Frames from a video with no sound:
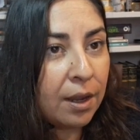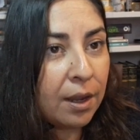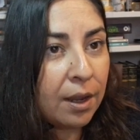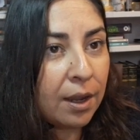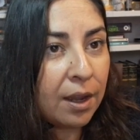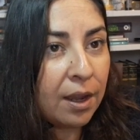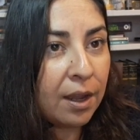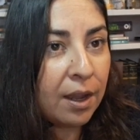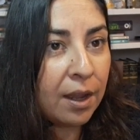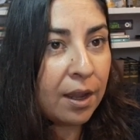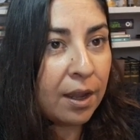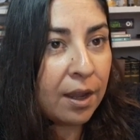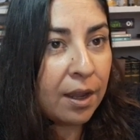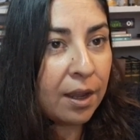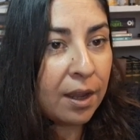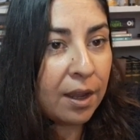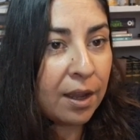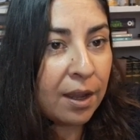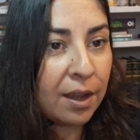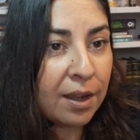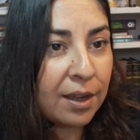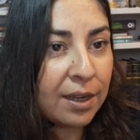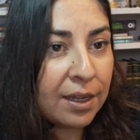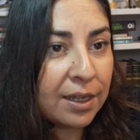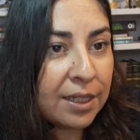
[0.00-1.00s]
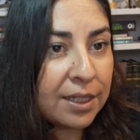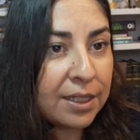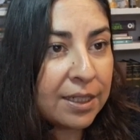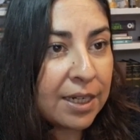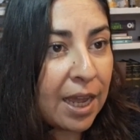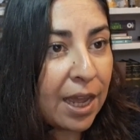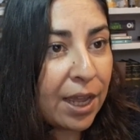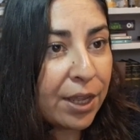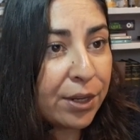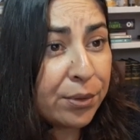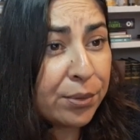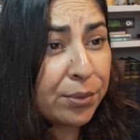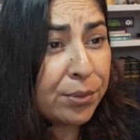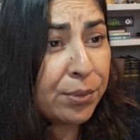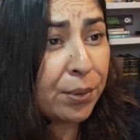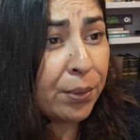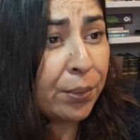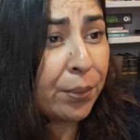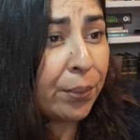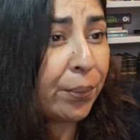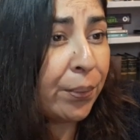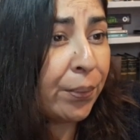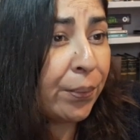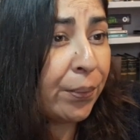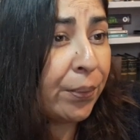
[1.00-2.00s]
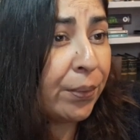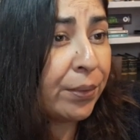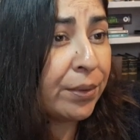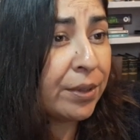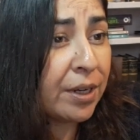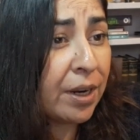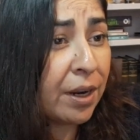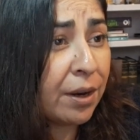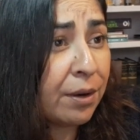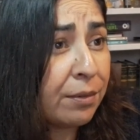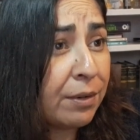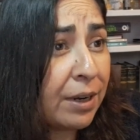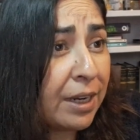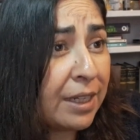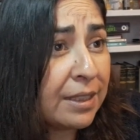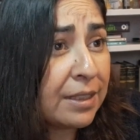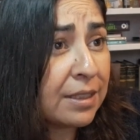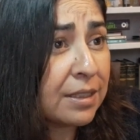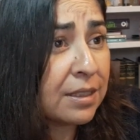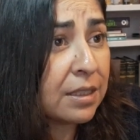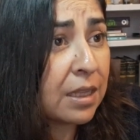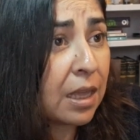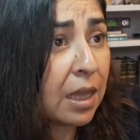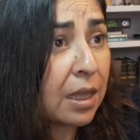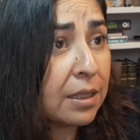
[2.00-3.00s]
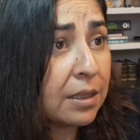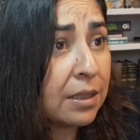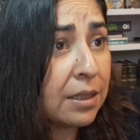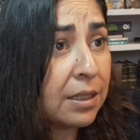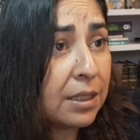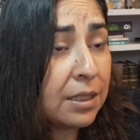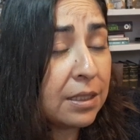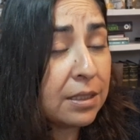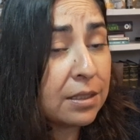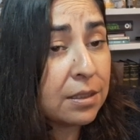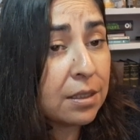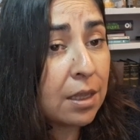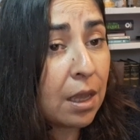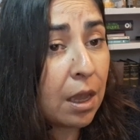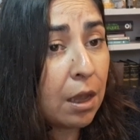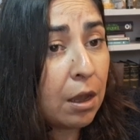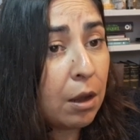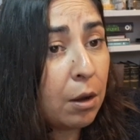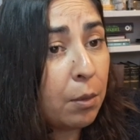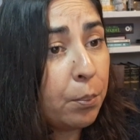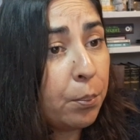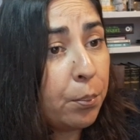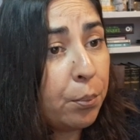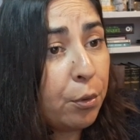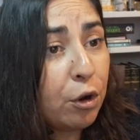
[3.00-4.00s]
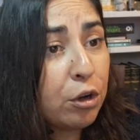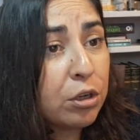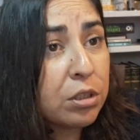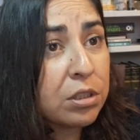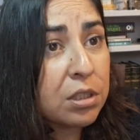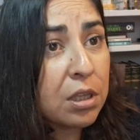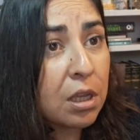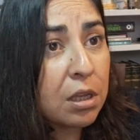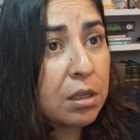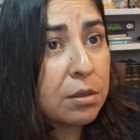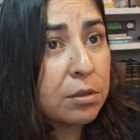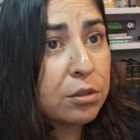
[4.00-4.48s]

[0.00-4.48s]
And I don't know who narrates these books.